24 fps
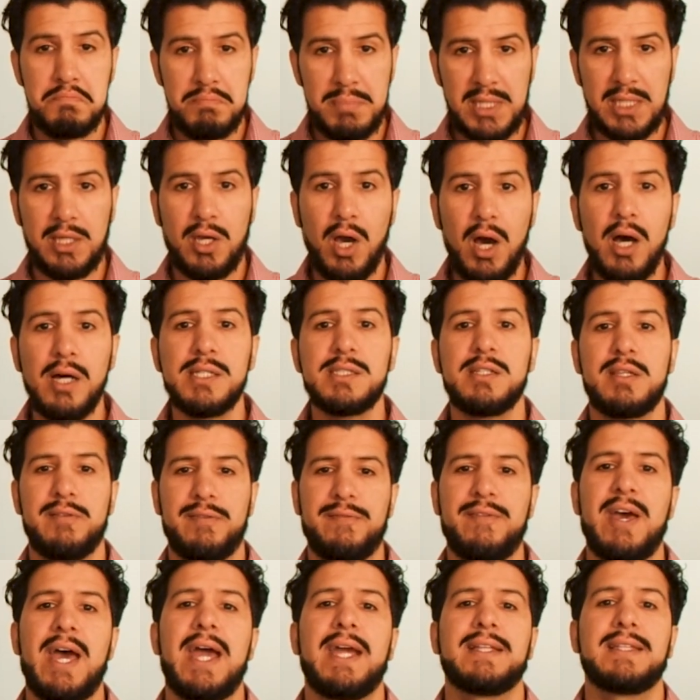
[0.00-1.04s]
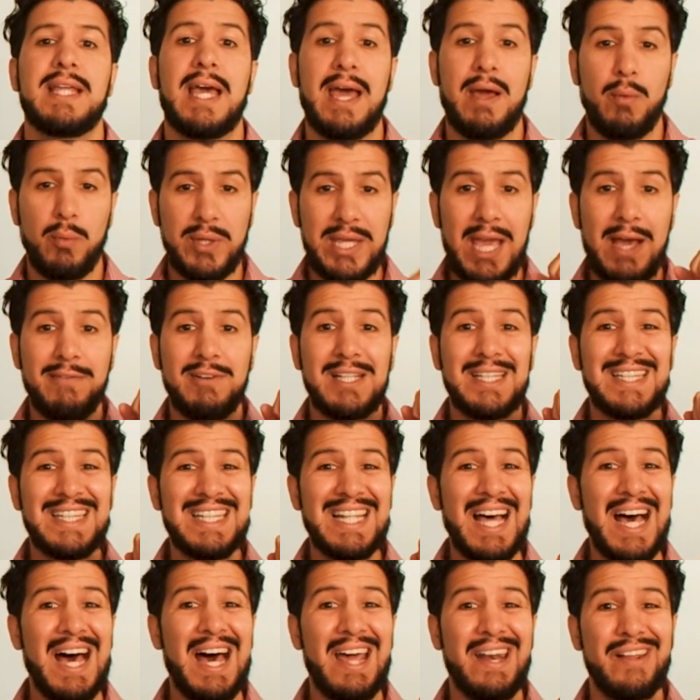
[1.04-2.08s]
because of the fact that we have a
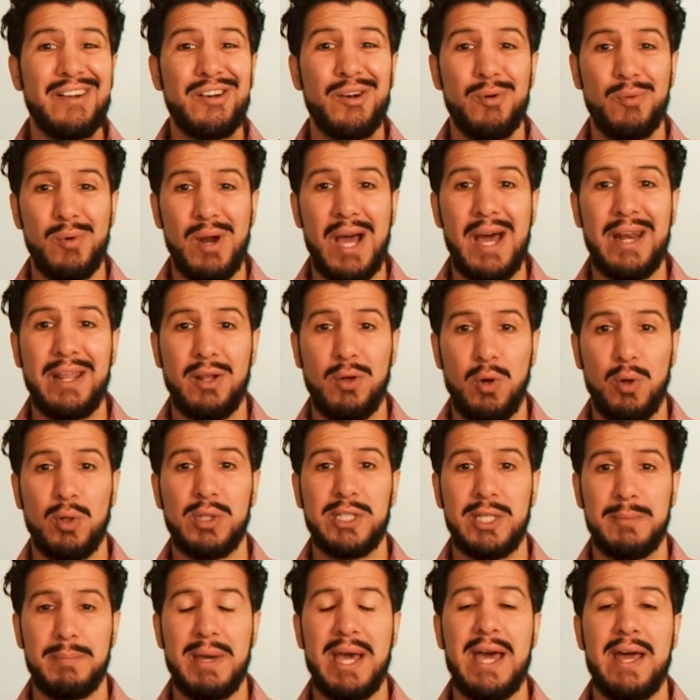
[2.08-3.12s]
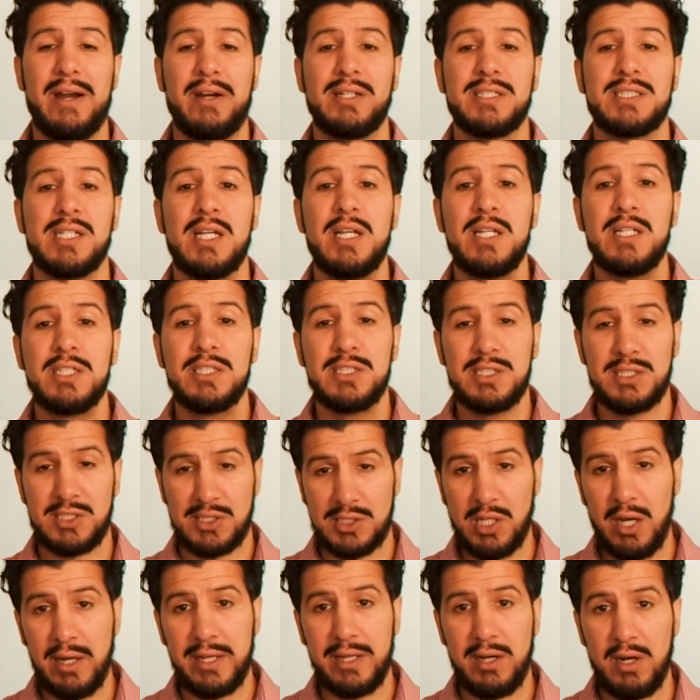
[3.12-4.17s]
lot of neurotic holding patterns
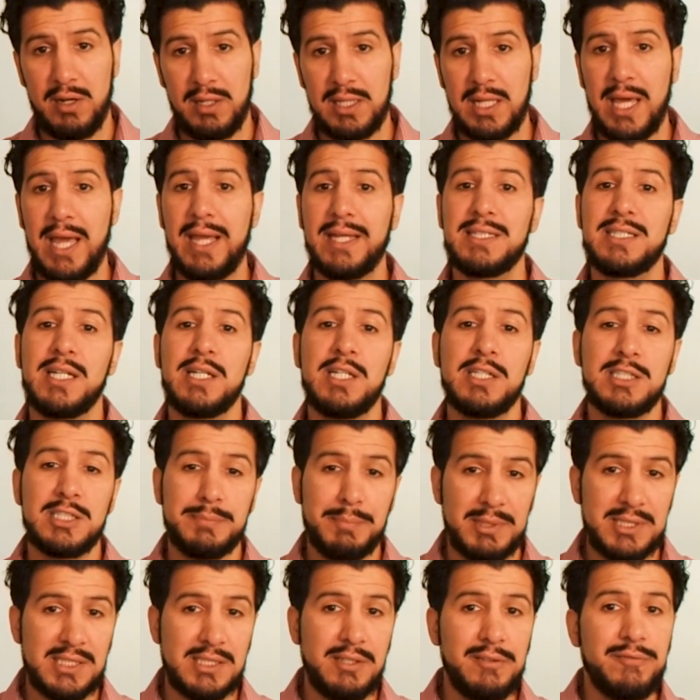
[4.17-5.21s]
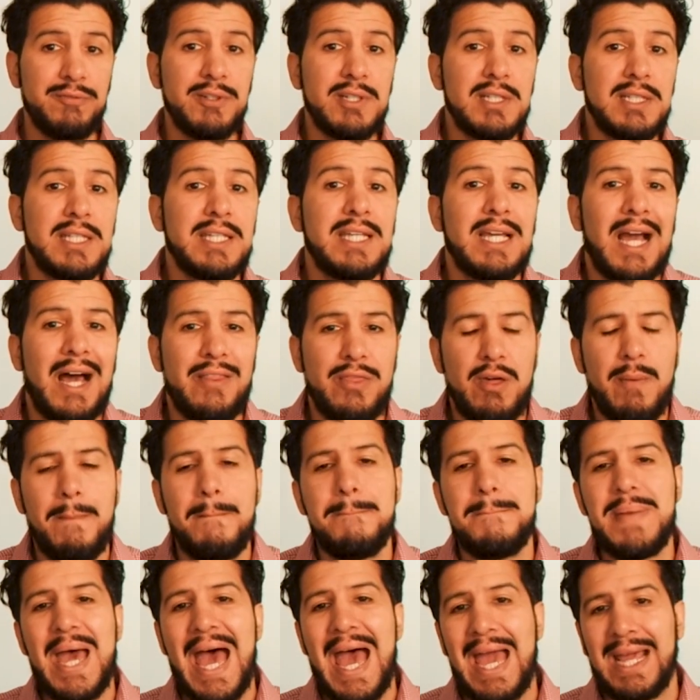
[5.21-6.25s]
stuck in our legs, specifically on the
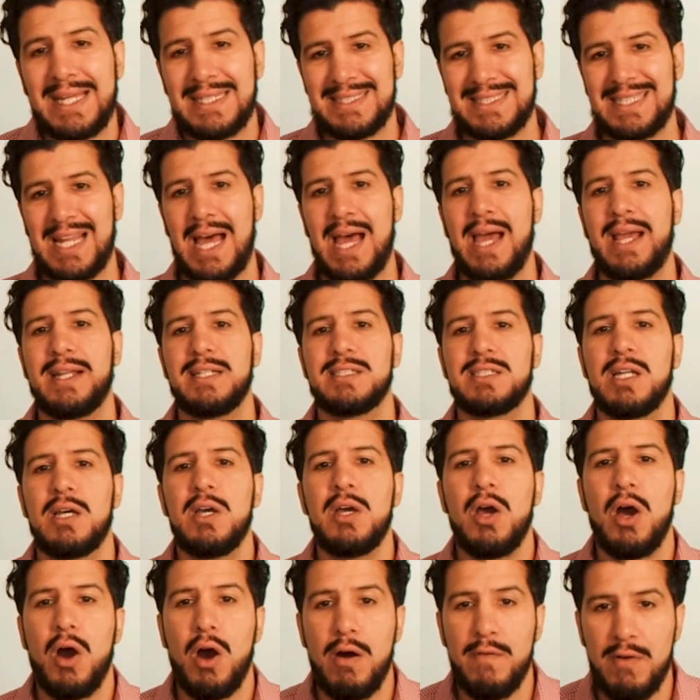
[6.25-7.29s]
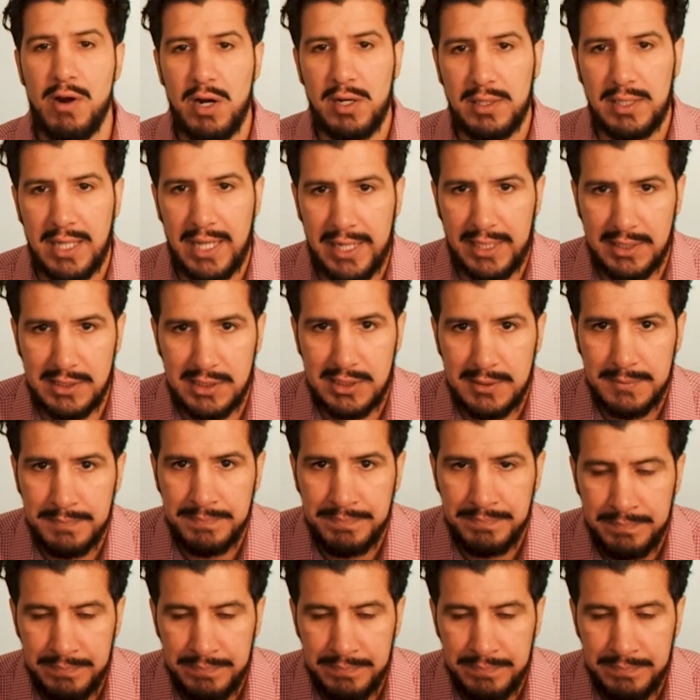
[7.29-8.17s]
back sides of our legs.